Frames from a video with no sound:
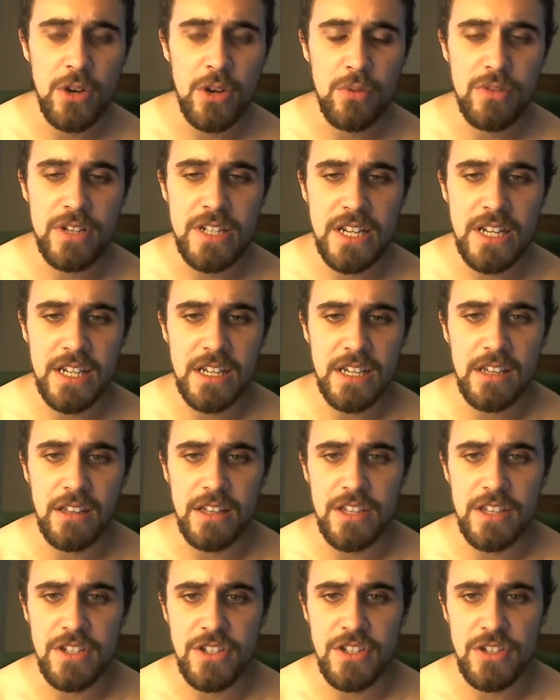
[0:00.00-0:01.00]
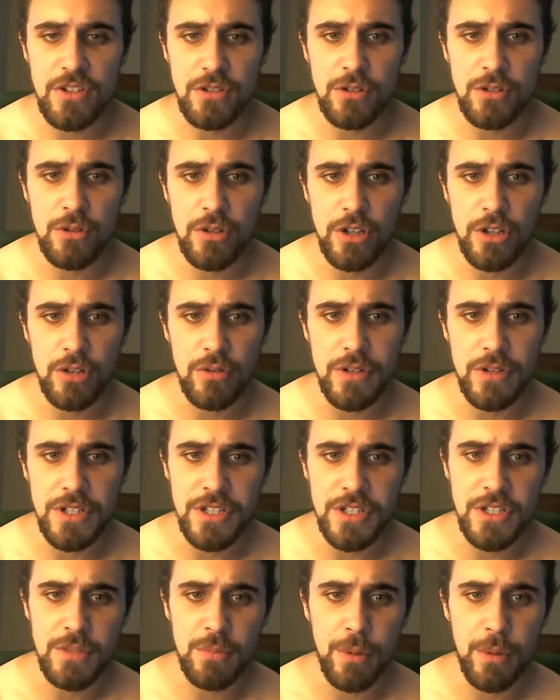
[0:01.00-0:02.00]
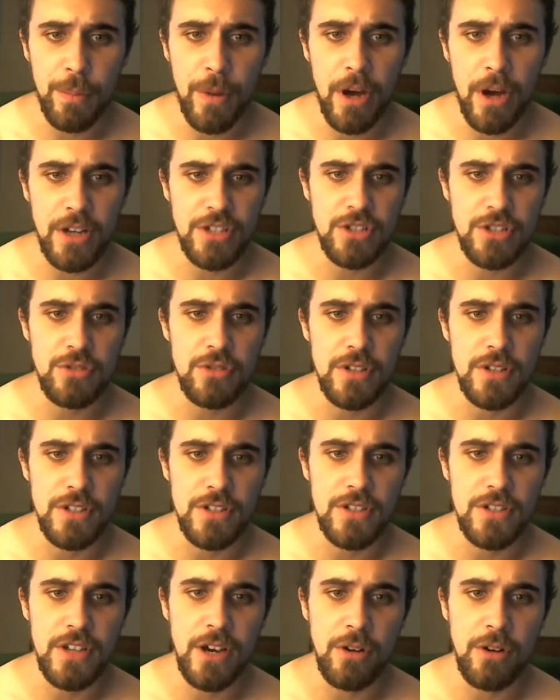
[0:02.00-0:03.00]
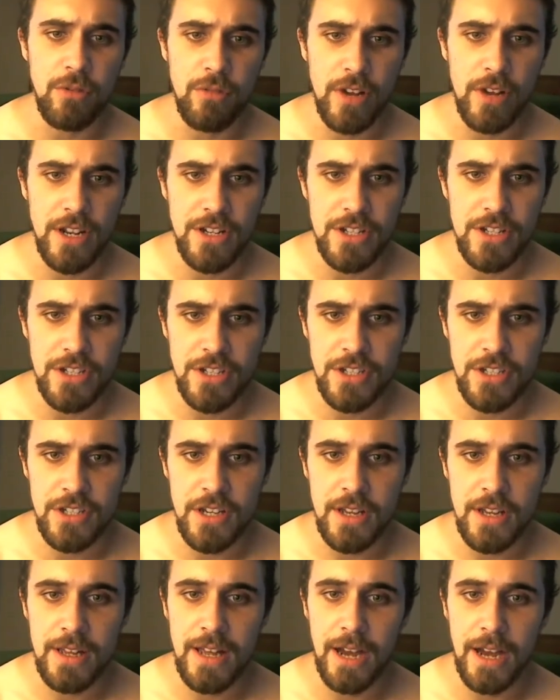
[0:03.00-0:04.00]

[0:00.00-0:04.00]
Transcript: ridiculous, ludicrous, preposterous, outrageous,